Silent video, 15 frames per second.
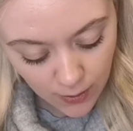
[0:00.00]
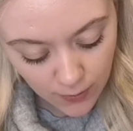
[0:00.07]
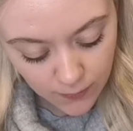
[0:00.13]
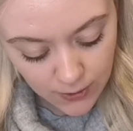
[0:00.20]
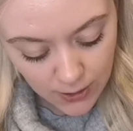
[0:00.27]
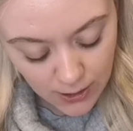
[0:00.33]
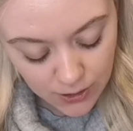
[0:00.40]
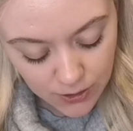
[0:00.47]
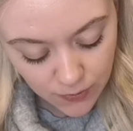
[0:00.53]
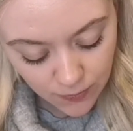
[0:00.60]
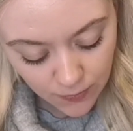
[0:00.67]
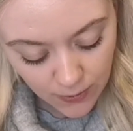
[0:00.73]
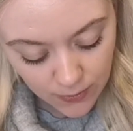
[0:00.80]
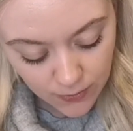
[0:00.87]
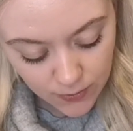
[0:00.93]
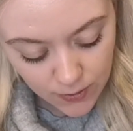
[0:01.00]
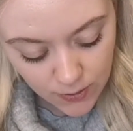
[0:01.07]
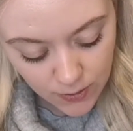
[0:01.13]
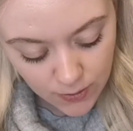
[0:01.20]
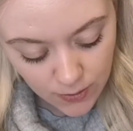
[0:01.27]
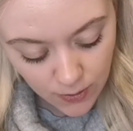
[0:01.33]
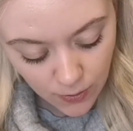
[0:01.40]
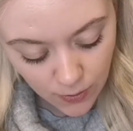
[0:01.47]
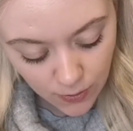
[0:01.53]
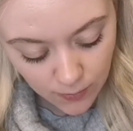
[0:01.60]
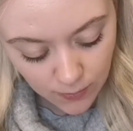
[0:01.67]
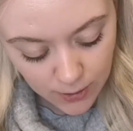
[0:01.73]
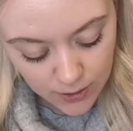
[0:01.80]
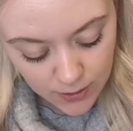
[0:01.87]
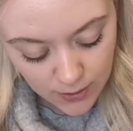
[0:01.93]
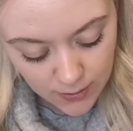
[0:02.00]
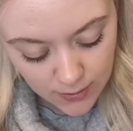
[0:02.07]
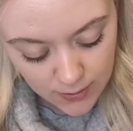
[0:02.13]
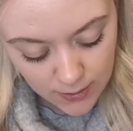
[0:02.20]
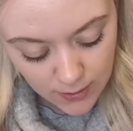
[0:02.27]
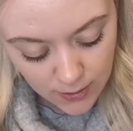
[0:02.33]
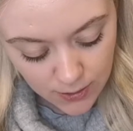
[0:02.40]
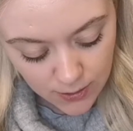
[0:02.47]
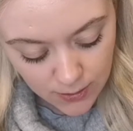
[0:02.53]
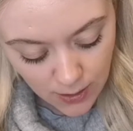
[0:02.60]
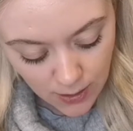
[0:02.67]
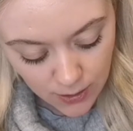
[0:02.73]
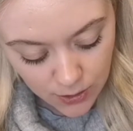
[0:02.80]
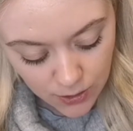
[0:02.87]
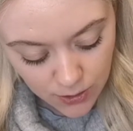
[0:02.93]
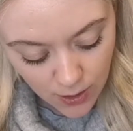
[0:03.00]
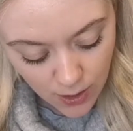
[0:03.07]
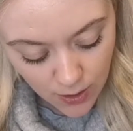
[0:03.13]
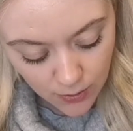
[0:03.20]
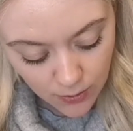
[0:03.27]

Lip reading: edge of flounce using long machine stitches as shown.